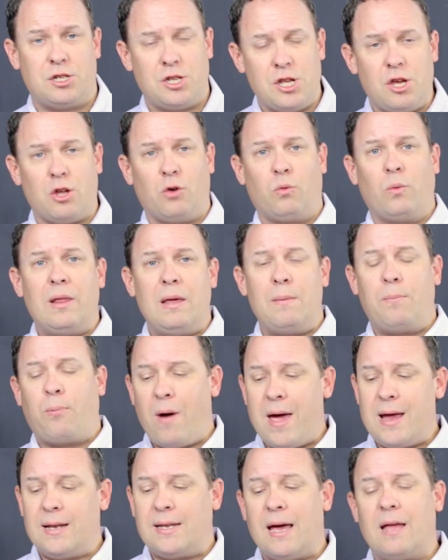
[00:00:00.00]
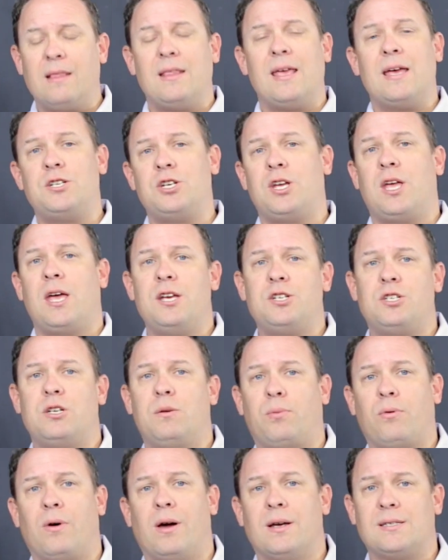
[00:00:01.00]
So you can really break down the
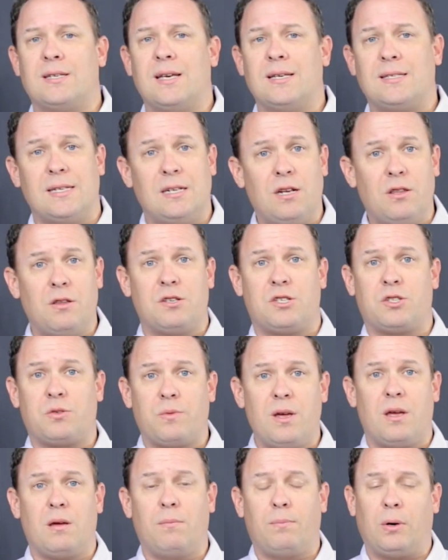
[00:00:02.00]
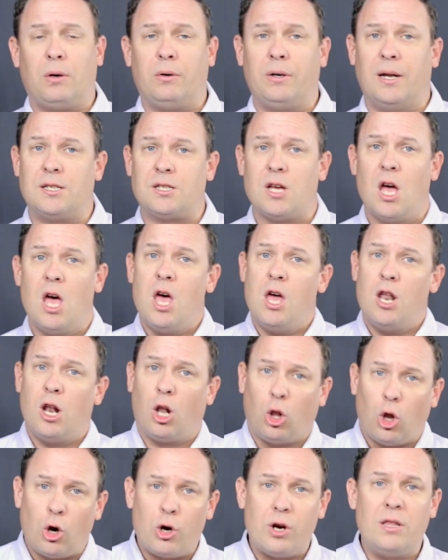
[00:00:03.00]
education process into those three components:
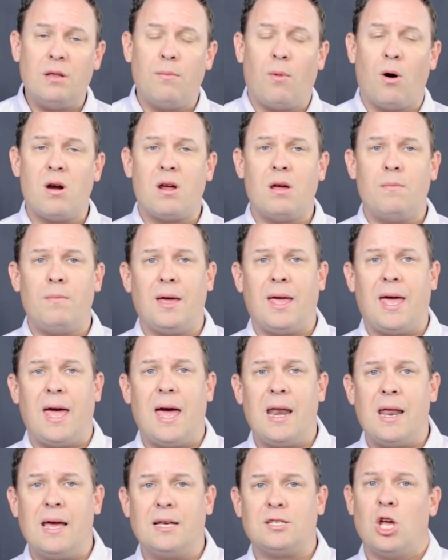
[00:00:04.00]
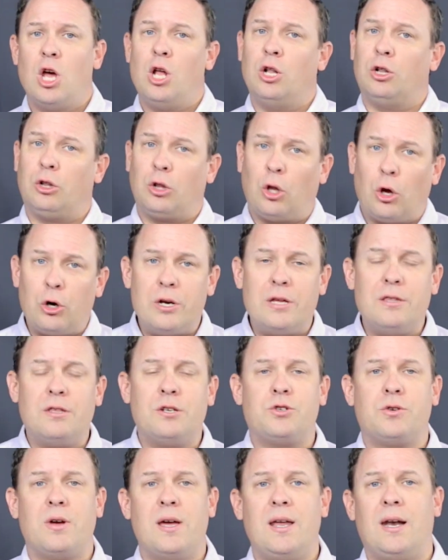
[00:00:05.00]
learning the market mechanics, learning the
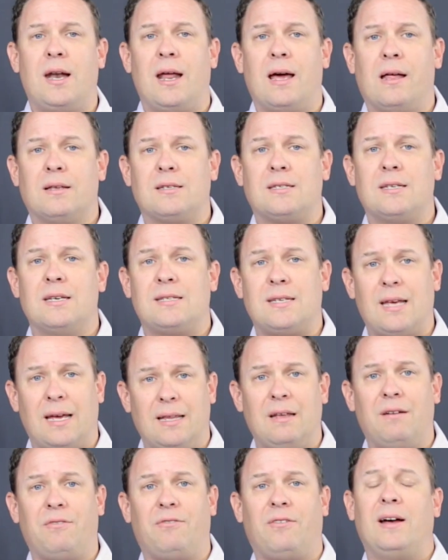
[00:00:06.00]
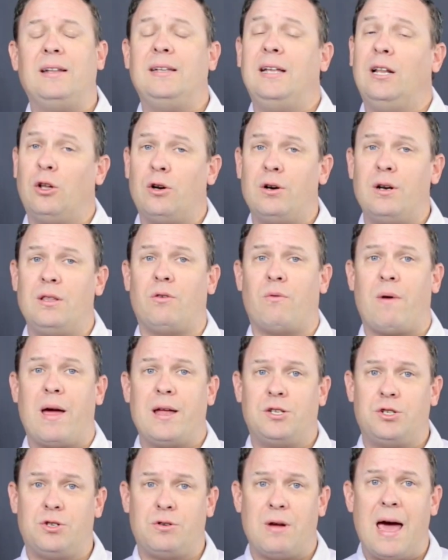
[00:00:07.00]
trade analysis, and then finally learning the
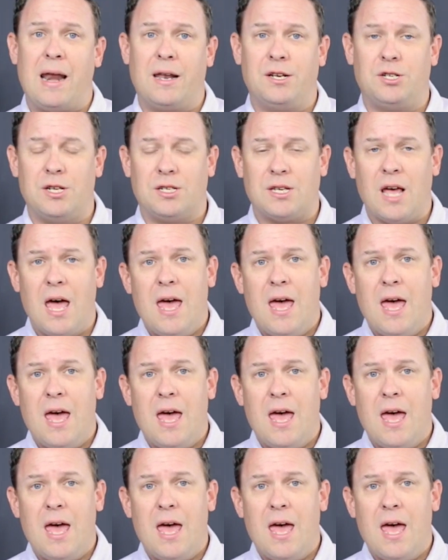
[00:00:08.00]
right strategies.